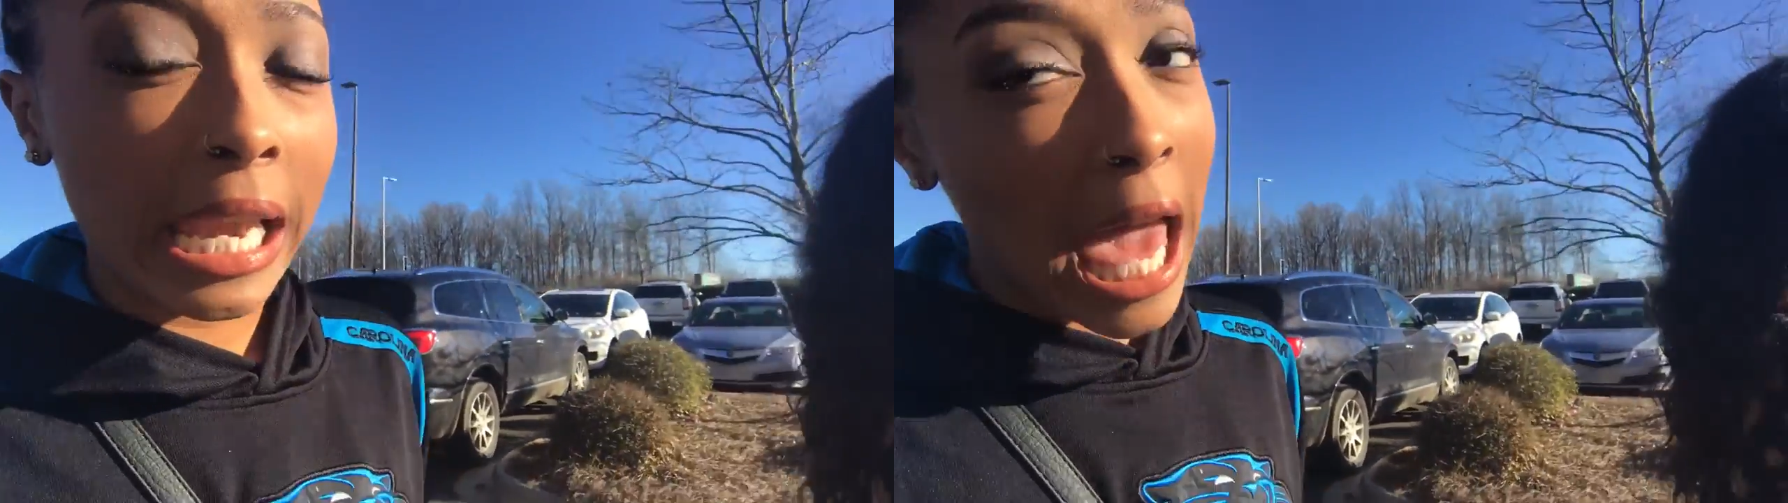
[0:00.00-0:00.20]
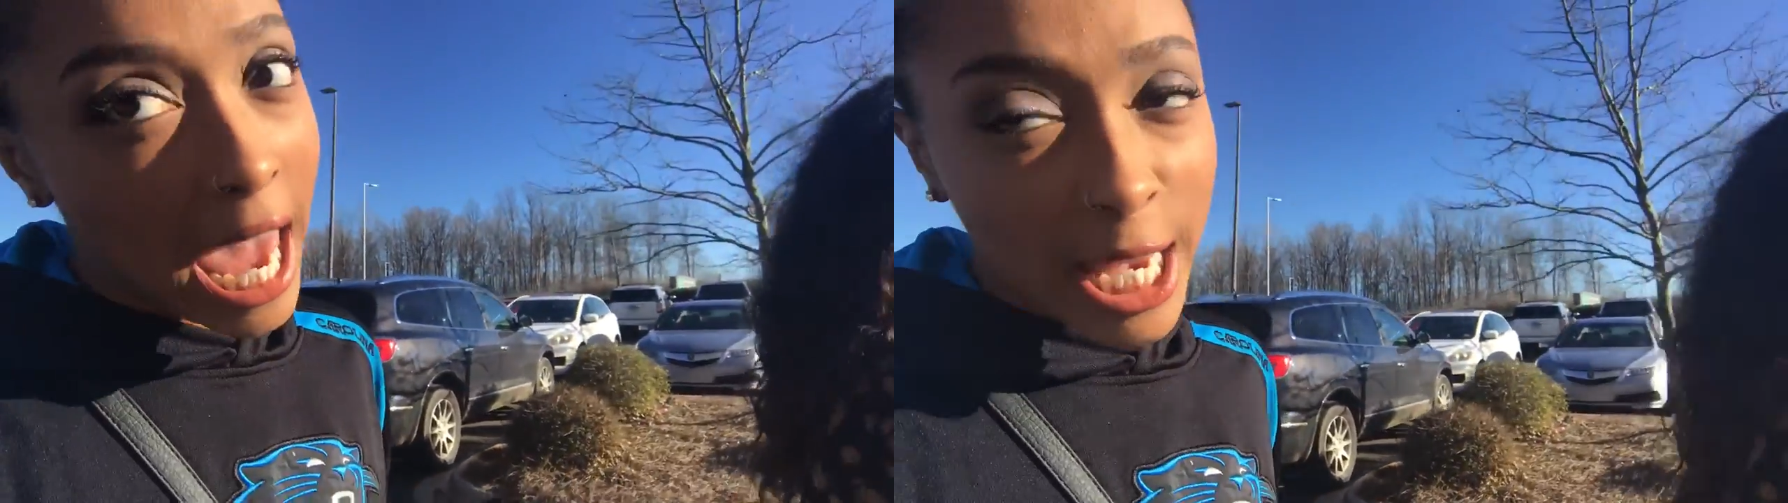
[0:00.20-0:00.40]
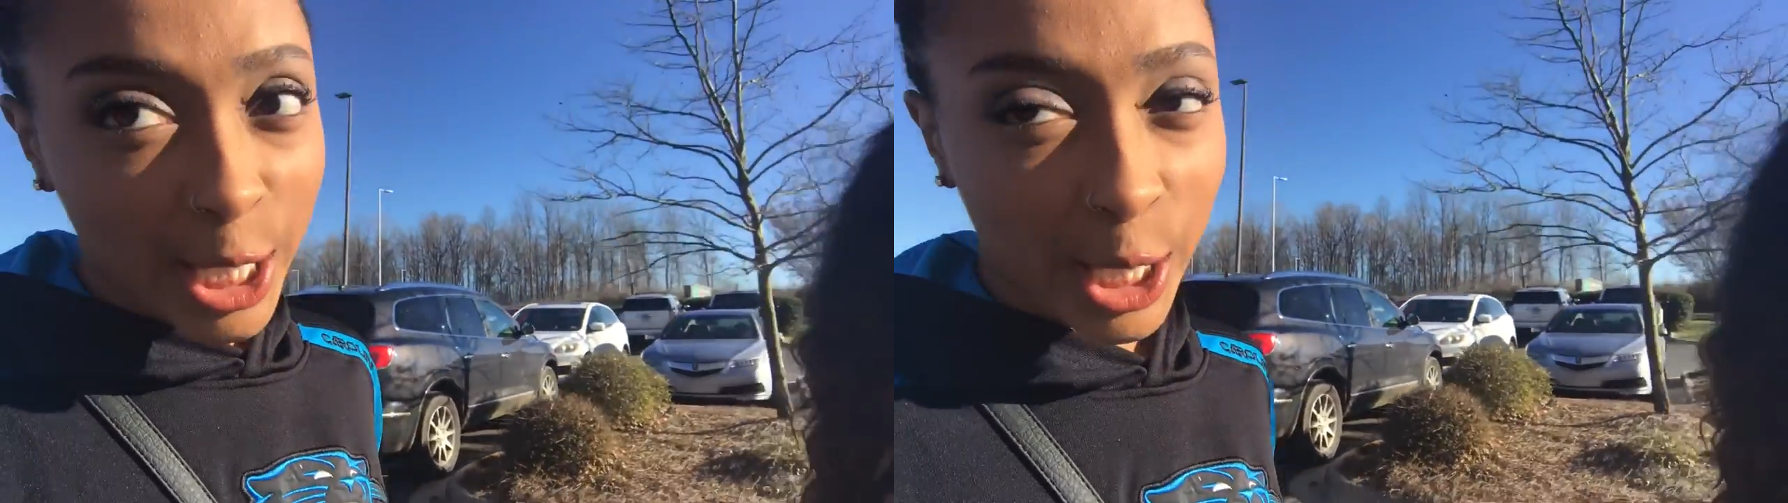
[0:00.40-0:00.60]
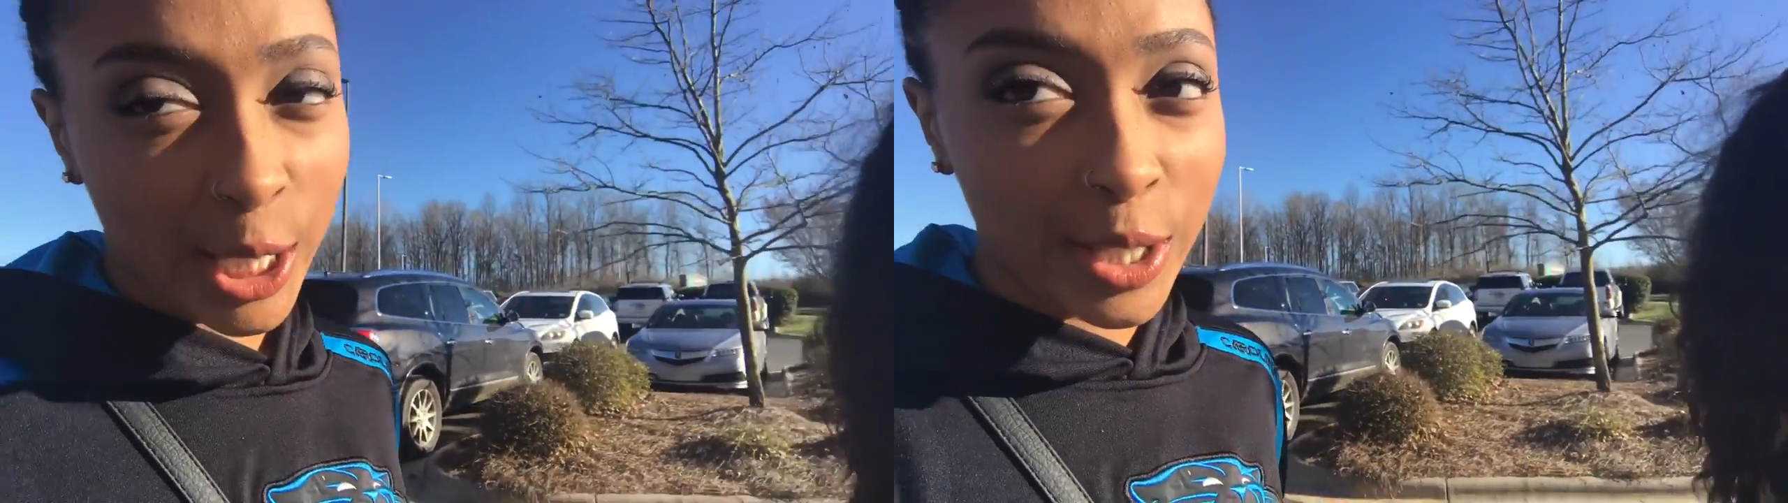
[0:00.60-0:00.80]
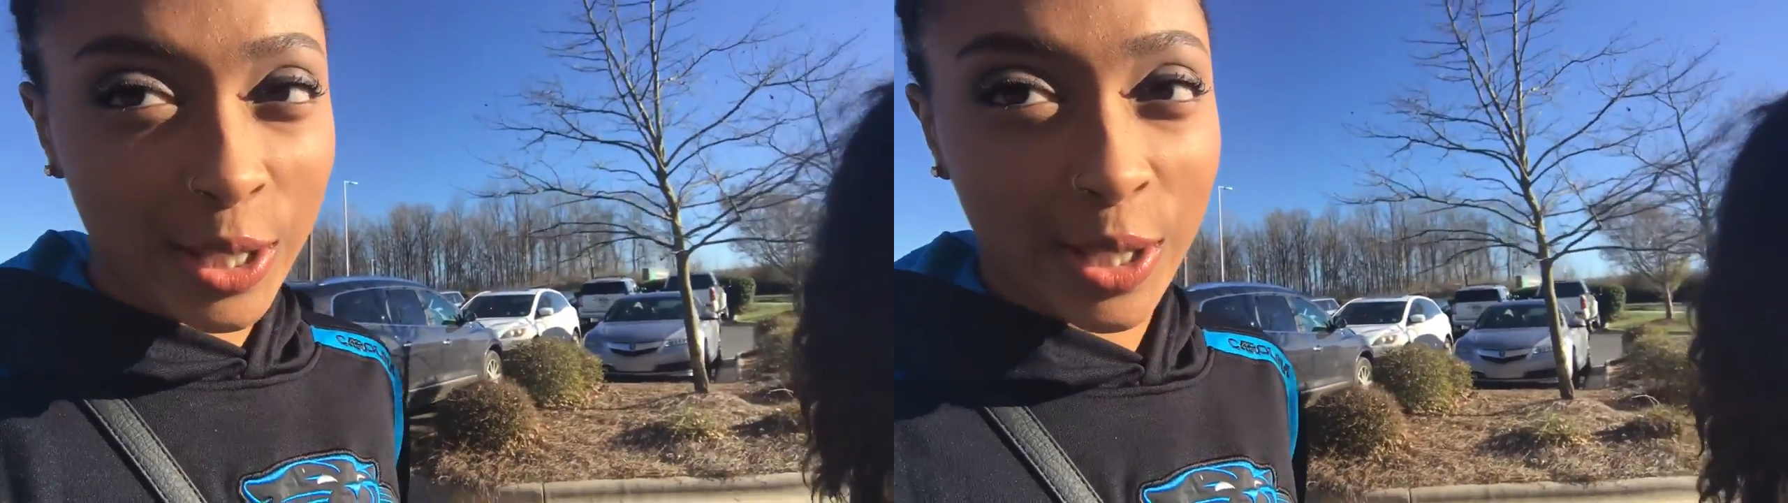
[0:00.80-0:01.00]

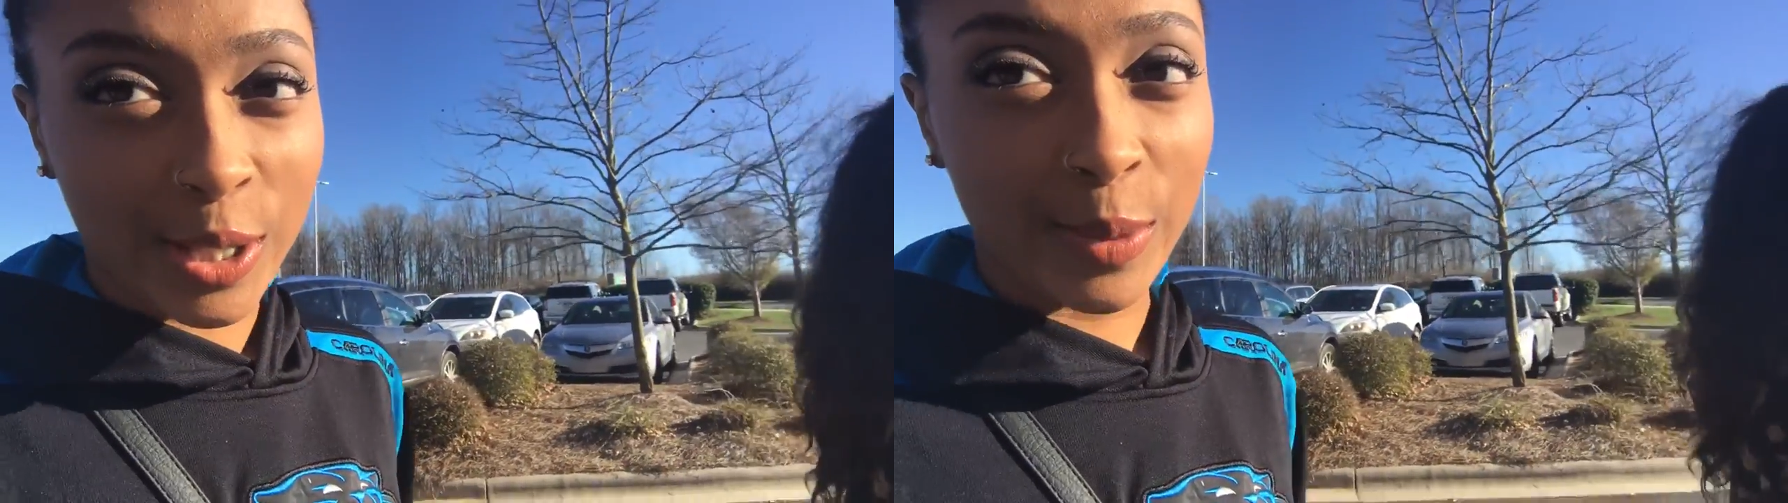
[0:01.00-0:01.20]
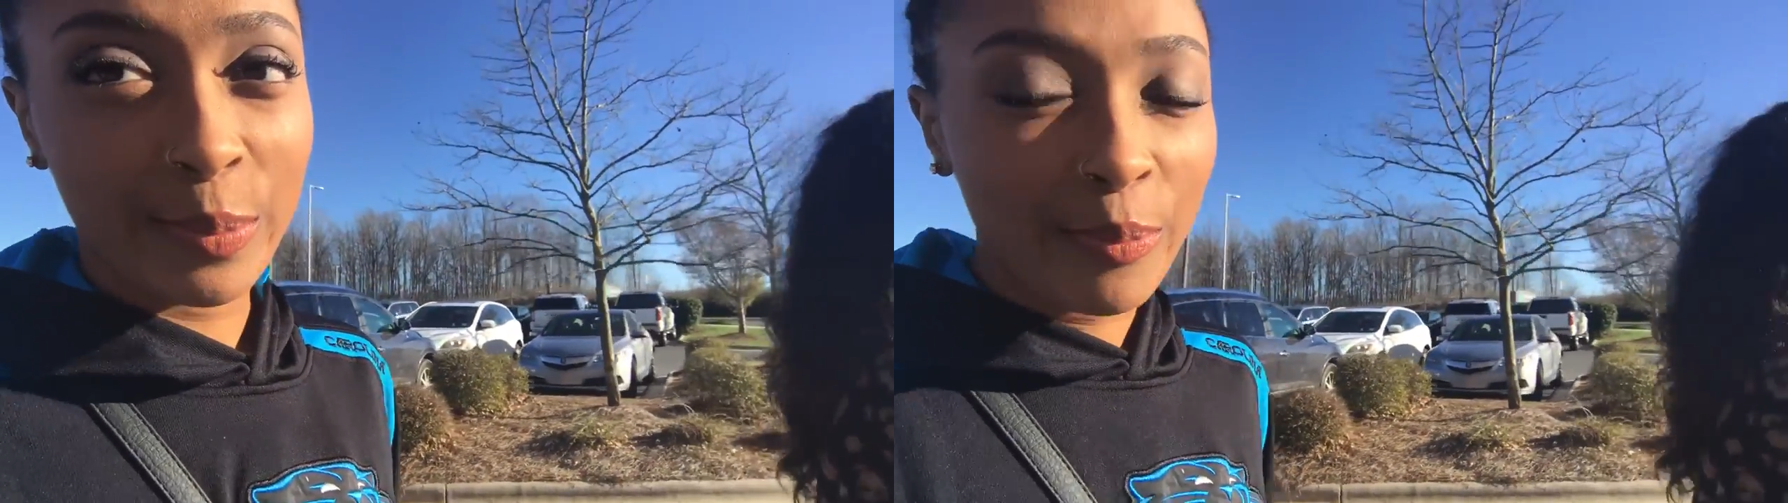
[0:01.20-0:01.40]
lashes.